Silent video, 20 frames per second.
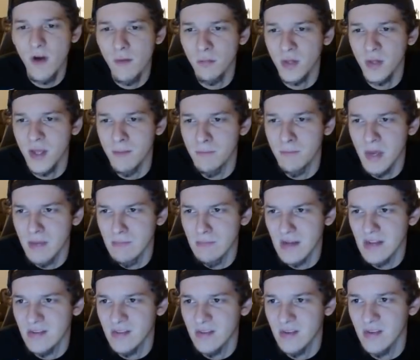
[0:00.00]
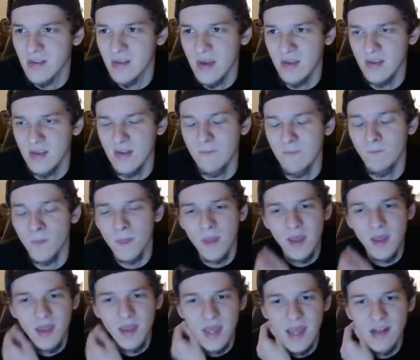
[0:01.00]
play big minutes this season.
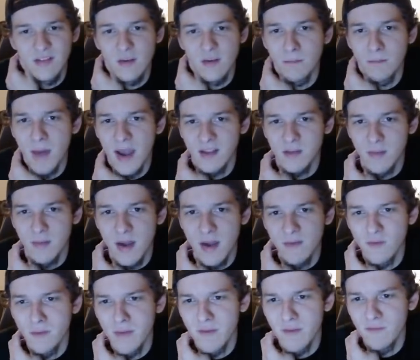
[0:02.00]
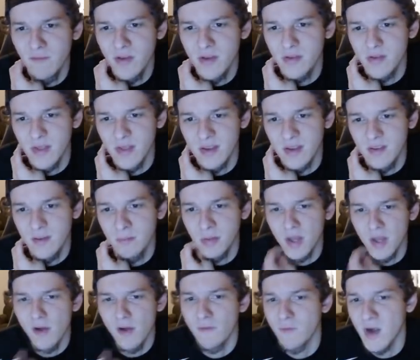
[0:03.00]
It is a back-to-back for Memphis. They did
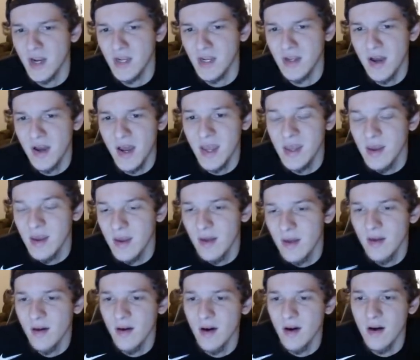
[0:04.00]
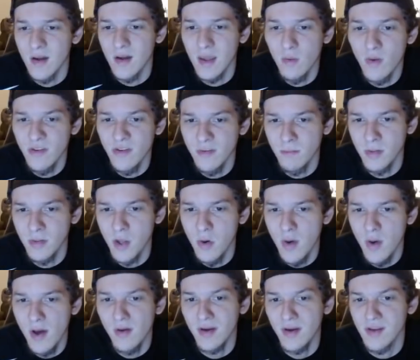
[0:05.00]
play on Friday night. It was a
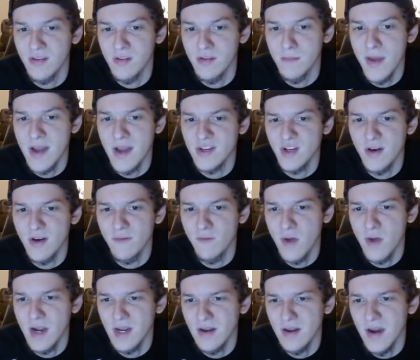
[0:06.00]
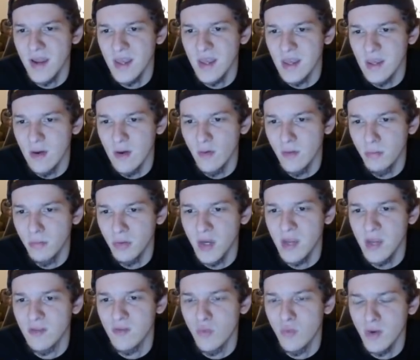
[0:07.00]
blowout against the Magic on Friday night. He only
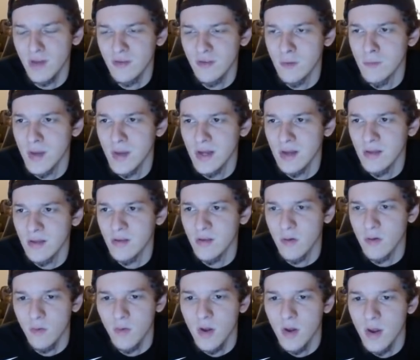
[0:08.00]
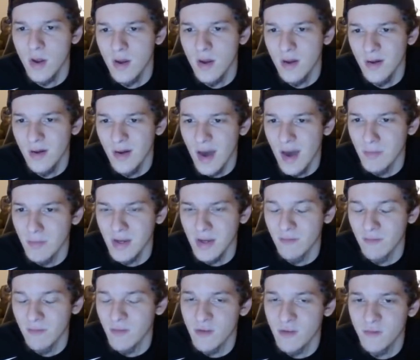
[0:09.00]
played 22 minutes. So, I mean,
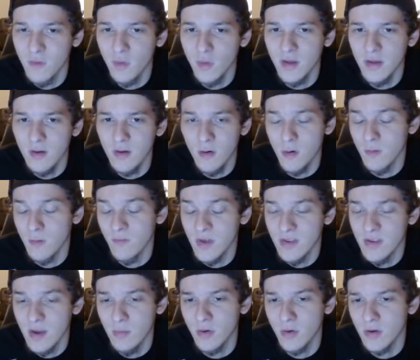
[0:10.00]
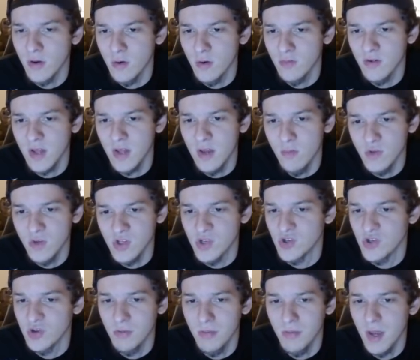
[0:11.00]
if he's able to go today, which he
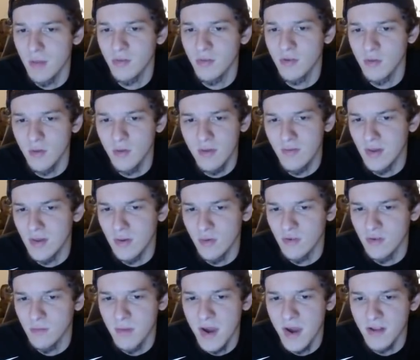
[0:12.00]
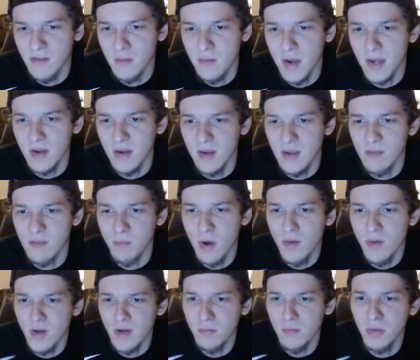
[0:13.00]
should be able to, even though it's a back-to-back, he's
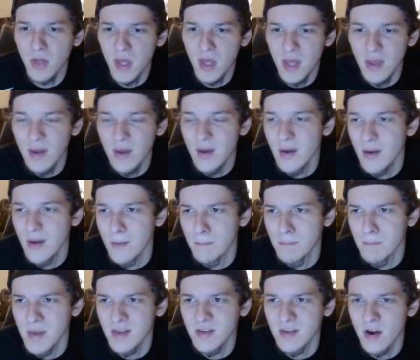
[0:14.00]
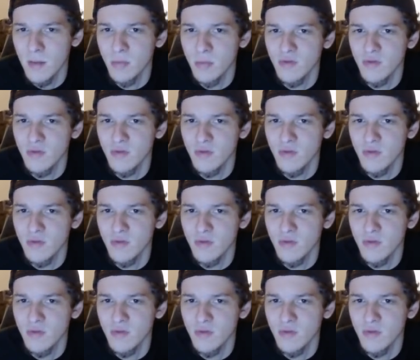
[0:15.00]
probably going to play mid to upper